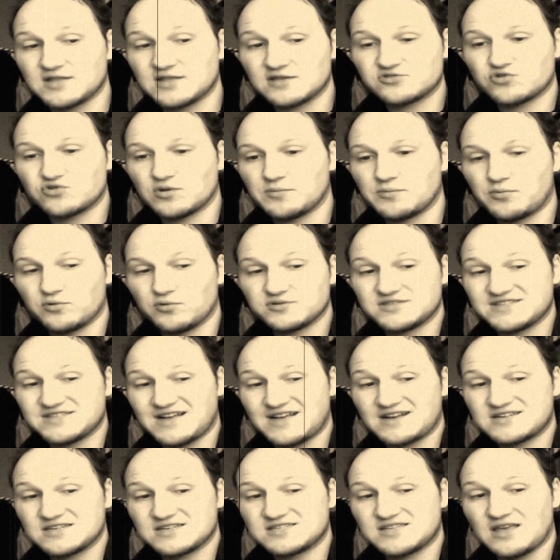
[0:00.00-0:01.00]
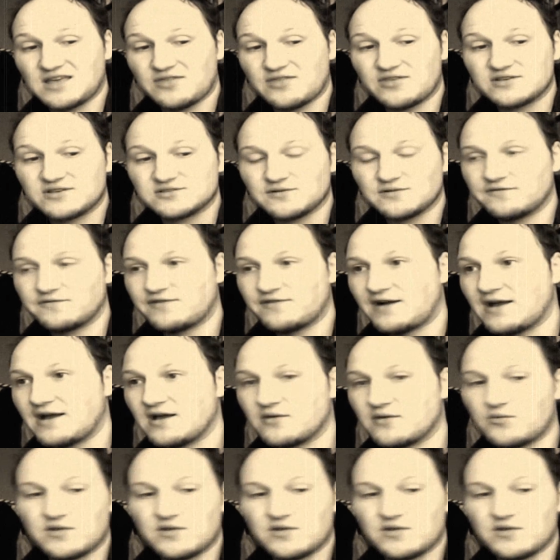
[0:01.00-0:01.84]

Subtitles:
electrical impulses. He's actually set things on fire.